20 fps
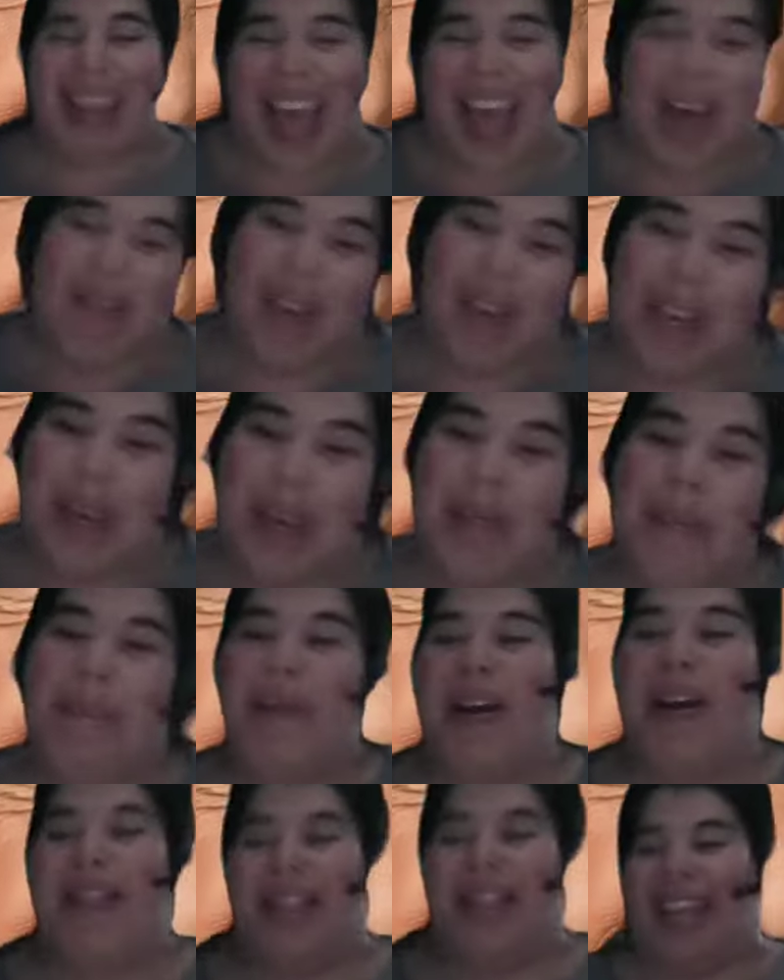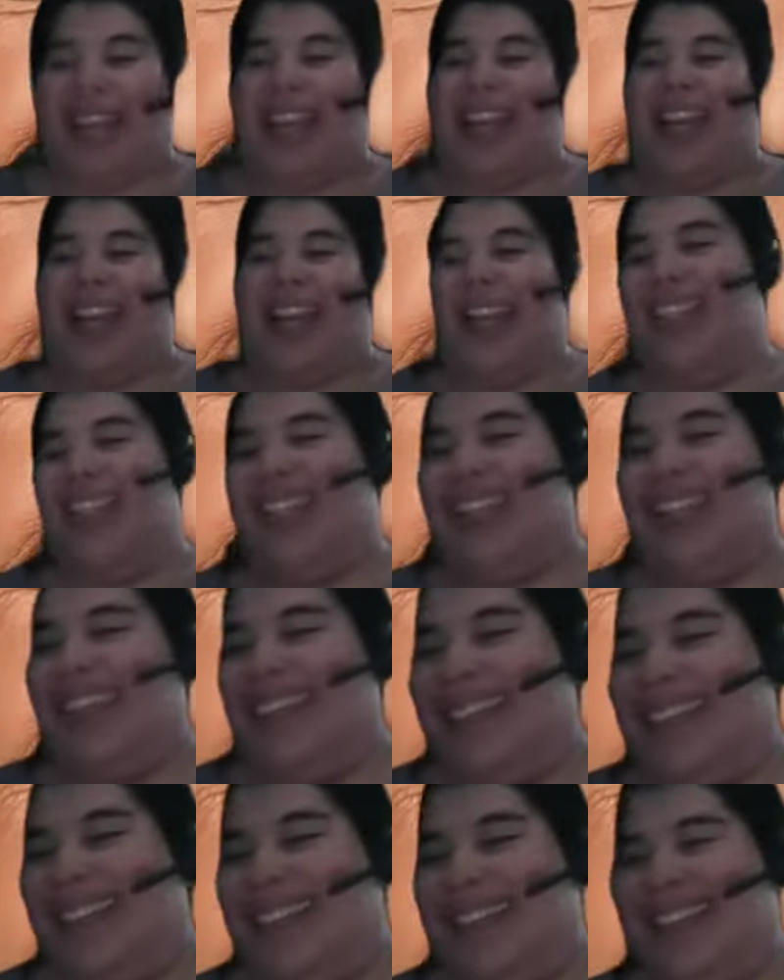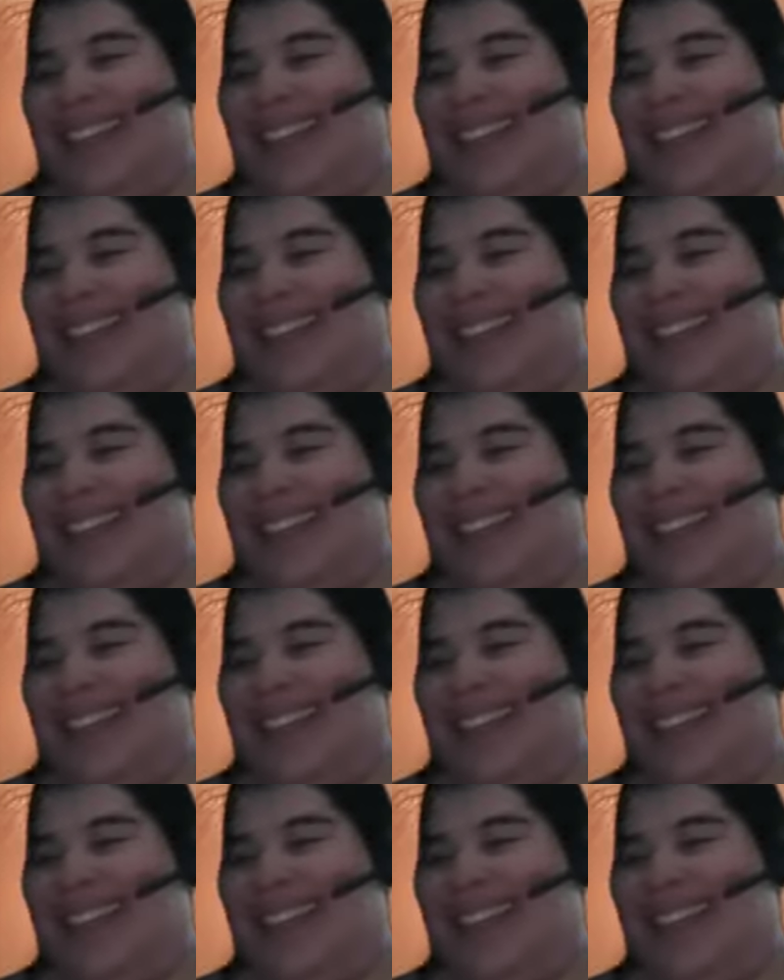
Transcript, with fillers: out what you and Mari get into.